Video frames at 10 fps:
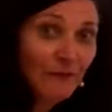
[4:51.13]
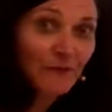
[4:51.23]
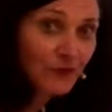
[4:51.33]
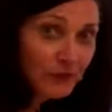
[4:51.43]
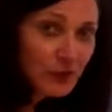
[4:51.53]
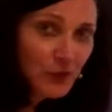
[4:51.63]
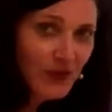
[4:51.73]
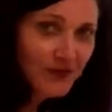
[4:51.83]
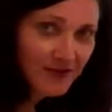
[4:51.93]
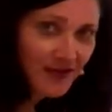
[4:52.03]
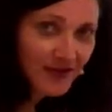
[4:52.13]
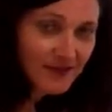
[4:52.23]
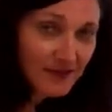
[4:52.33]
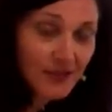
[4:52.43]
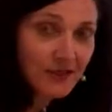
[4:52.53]
even feng shui your
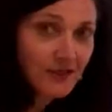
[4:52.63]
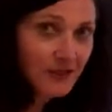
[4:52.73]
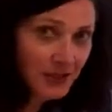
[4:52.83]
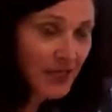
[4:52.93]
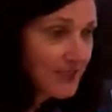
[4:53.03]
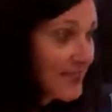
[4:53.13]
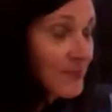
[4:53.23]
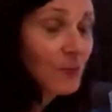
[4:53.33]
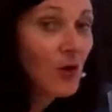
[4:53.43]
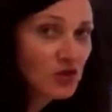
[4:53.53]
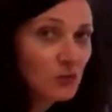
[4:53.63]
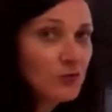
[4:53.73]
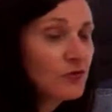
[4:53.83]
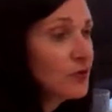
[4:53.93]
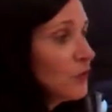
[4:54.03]
desk. Yes, it's
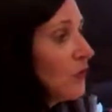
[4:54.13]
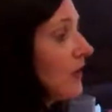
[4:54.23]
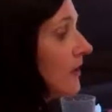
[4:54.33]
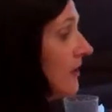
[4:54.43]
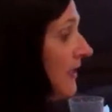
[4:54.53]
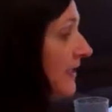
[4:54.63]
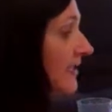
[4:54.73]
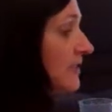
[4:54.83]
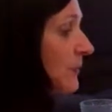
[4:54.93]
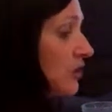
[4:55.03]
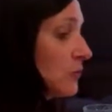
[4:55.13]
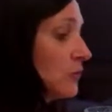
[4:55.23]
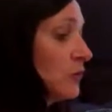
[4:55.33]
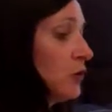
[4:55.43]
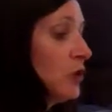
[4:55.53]
possible to do that. It's
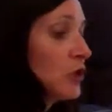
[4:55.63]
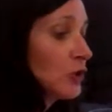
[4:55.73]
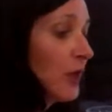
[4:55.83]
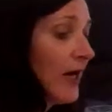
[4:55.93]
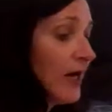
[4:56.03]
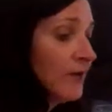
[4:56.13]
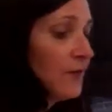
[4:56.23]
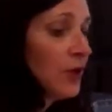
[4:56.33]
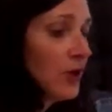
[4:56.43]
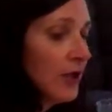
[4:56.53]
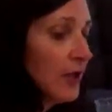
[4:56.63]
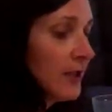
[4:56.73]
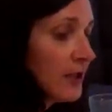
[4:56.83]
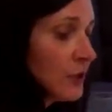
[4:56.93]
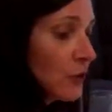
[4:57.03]
possible to have
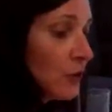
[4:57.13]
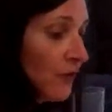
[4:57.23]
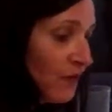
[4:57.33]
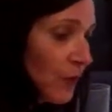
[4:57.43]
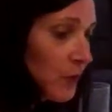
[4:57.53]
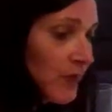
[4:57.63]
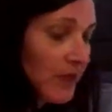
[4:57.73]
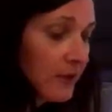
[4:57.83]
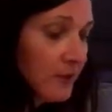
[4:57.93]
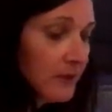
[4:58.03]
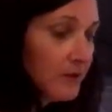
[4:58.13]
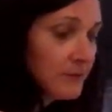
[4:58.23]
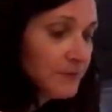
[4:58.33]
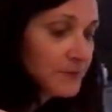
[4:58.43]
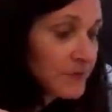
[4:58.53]
your phone here.
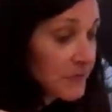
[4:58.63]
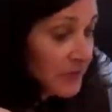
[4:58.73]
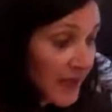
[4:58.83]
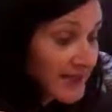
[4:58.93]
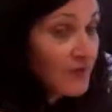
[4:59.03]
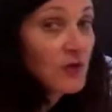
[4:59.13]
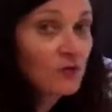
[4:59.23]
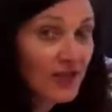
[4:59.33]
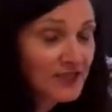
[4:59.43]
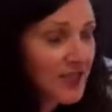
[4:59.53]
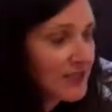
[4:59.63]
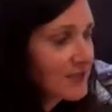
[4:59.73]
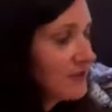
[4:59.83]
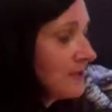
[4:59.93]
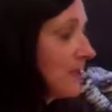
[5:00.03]
Yes, if you're
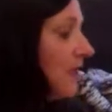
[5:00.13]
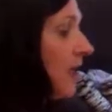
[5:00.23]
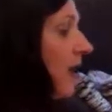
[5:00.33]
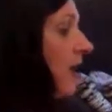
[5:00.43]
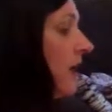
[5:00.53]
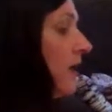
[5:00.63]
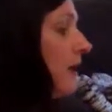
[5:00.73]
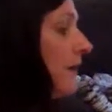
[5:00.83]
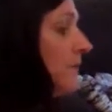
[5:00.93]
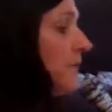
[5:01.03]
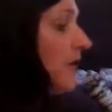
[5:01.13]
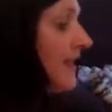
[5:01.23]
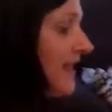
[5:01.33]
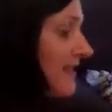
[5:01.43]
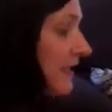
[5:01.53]
right-handed.
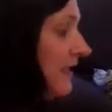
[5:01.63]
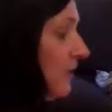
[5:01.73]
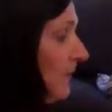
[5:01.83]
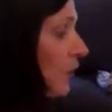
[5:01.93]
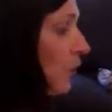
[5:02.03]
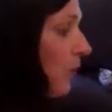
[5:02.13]
It's a little bit